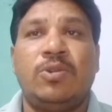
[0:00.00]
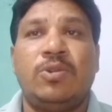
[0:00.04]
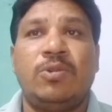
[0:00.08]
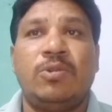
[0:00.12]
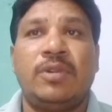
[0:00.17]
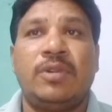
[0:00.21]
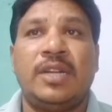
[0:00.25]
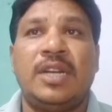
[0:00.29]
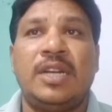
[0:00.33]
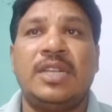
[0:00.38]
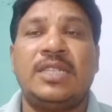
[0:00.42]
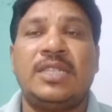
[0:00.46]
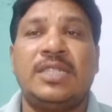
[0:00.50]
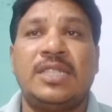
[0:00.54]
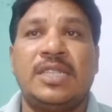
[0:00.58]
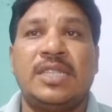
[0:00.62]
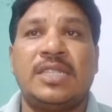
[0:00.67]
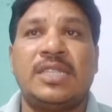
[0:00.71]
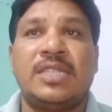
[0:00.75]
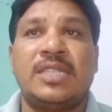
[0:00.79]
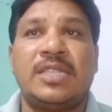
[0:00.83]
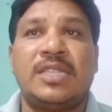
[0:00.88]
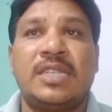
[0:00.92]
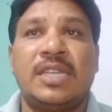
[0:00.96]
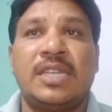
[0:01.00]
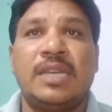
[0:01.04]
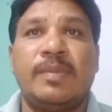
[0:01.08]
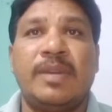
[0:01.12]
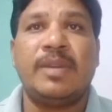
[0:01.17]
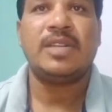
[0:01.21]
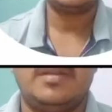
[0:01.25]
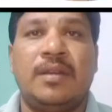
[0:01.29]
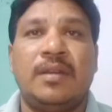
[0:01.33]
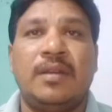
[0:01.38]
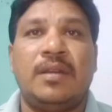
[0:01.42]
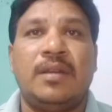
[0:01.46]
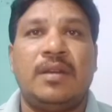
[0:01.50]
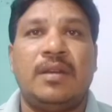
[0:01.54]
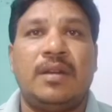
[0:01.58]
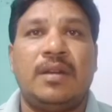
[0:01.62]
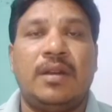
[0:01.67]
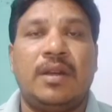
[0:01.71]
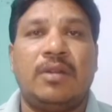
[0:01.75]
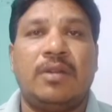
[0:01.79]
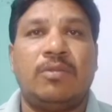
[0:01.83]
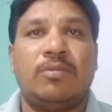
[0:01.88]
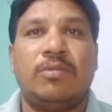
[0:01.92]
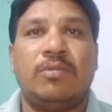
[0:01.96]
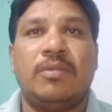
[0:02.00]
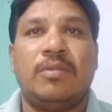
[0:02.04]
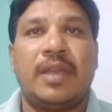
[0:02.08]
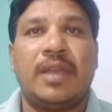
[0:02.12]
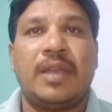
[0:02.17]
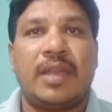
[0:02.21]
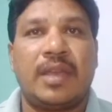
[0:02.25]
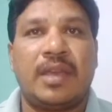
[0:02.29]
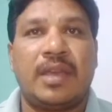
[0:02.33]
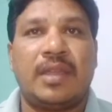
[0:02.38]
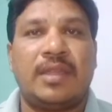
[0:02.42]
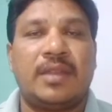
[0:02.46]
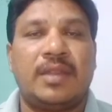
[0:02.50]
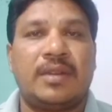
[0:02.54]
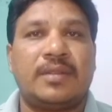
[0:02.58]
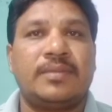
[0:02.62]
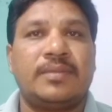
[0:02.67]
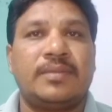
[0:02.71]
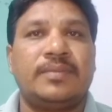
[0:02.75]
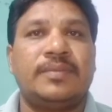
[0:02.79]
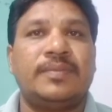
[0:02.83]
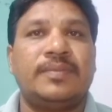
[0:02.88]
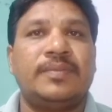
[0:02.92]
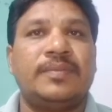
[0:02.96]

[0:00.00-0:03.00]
Total six stamens are present. Anther.